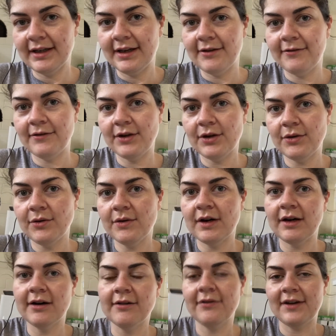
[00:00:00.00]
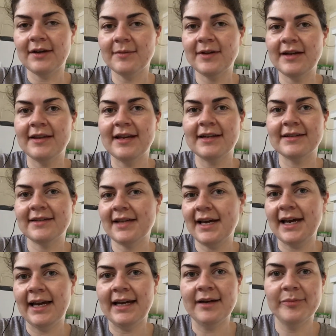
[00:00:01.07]
if you are a family that,
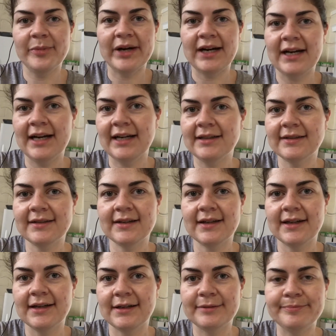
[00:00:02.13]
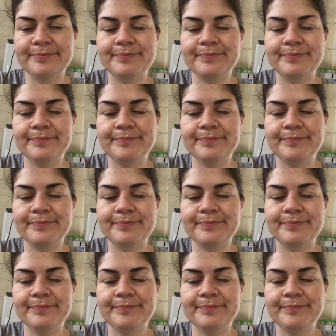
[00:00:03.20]
say, buys, a